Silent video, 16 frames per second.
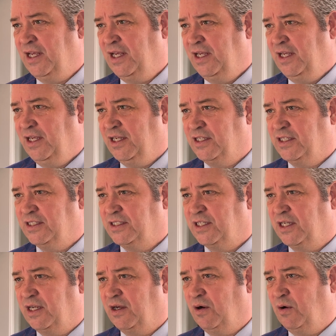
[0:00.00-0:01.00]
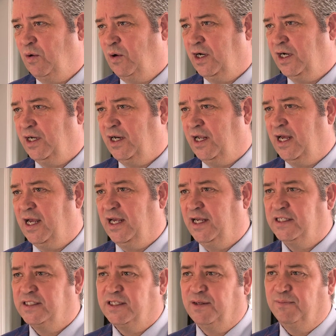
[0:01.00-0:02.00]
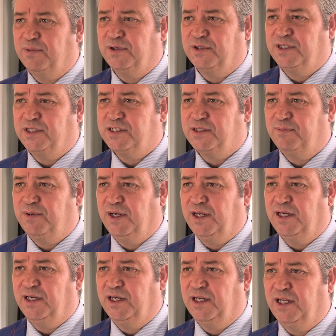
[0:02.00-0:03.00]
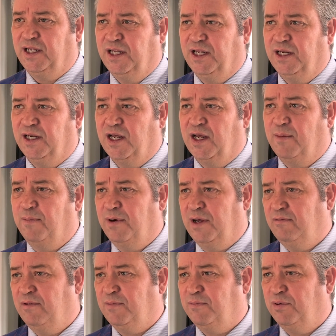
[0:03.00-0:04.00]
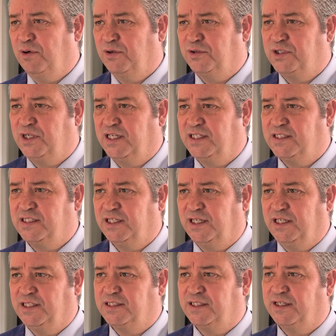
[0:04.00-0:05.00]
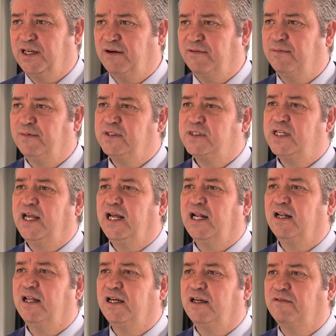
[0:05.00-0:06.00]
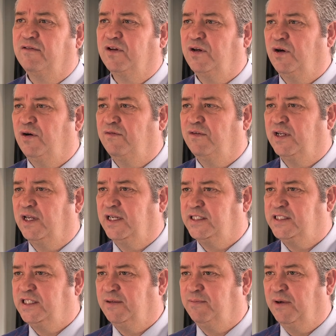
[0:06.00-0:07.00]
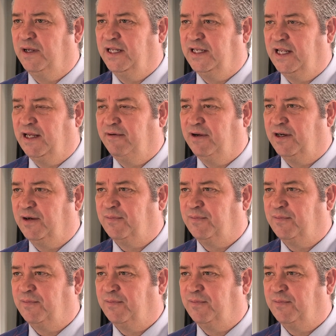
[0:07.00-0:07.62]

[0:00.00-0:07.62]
He has organized and participated in public protests against the government's handling of the COVID-19 pandemic.